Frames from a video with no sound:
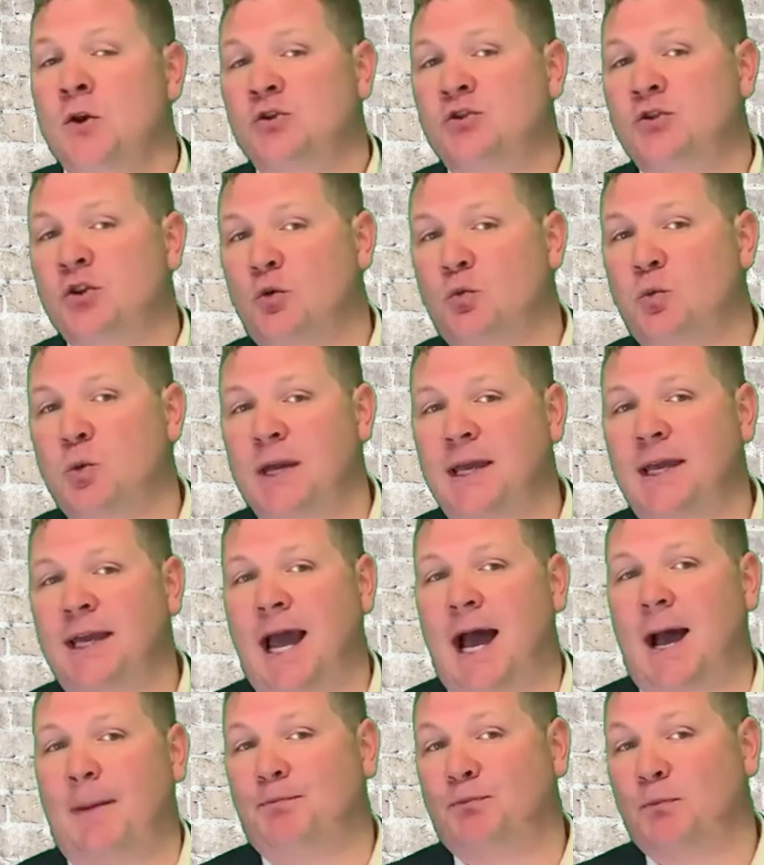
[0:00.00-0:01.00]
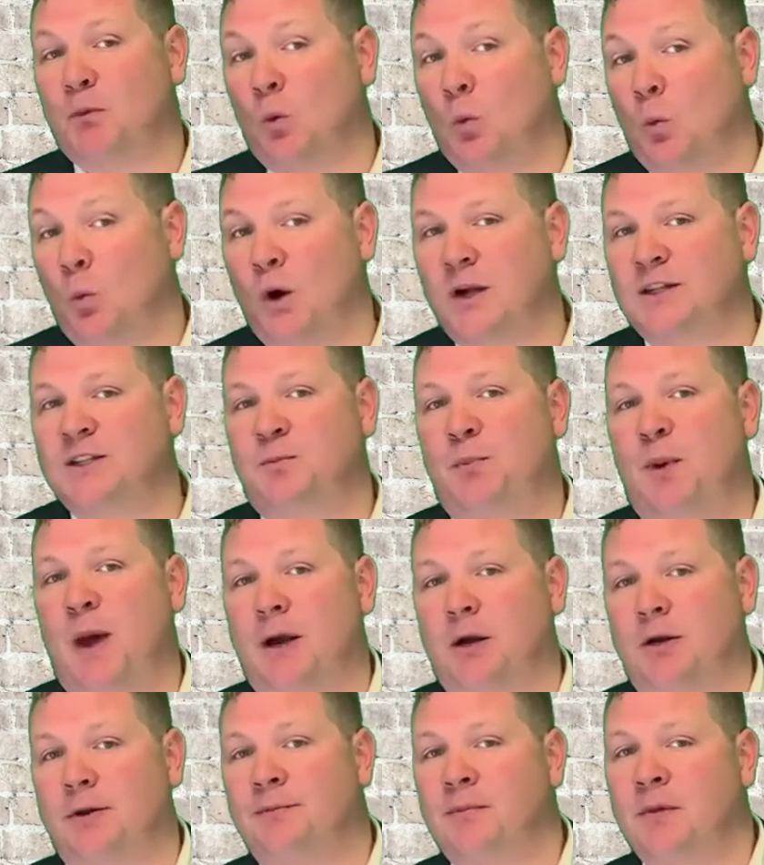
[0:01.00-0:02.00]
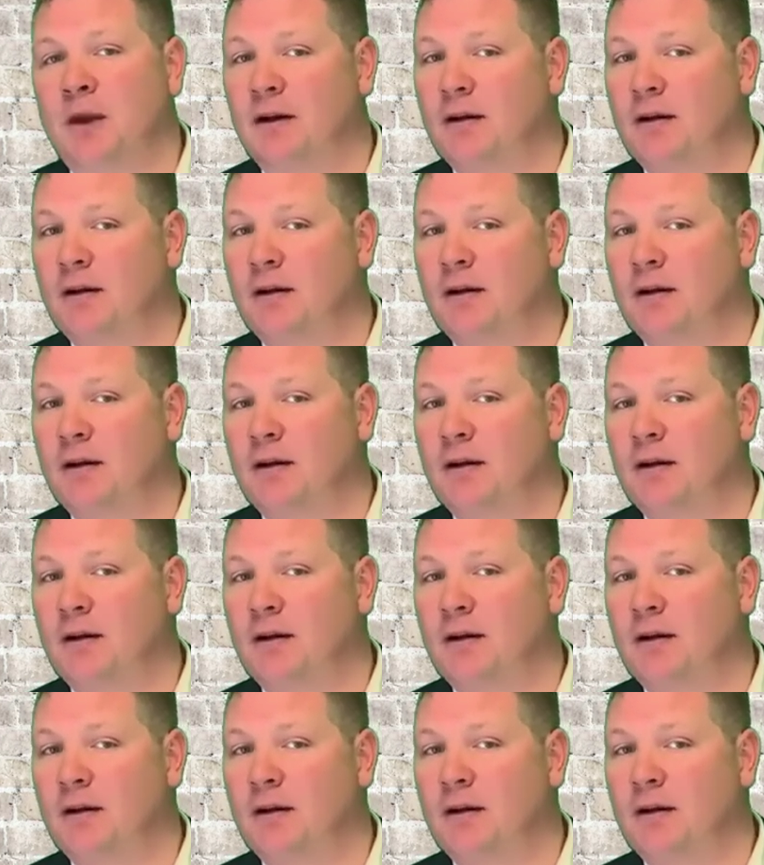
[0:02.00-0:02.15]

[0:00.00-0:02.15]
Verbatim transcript: So to recap, what's better?